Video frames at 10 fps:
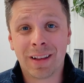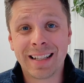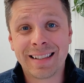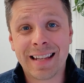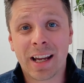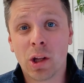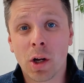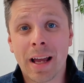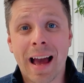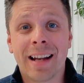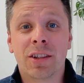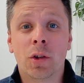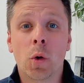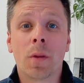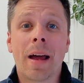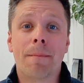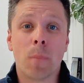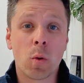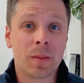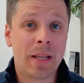let's take a look at a tool that
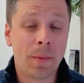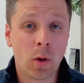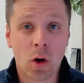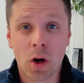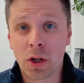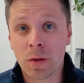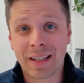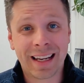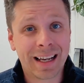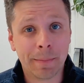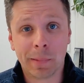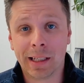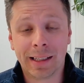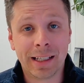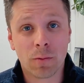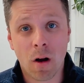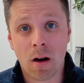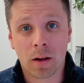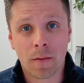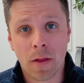most people are using completely
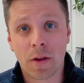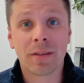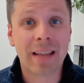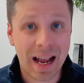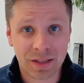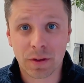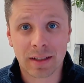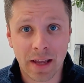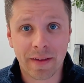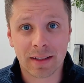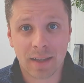wrong, their tax-free savings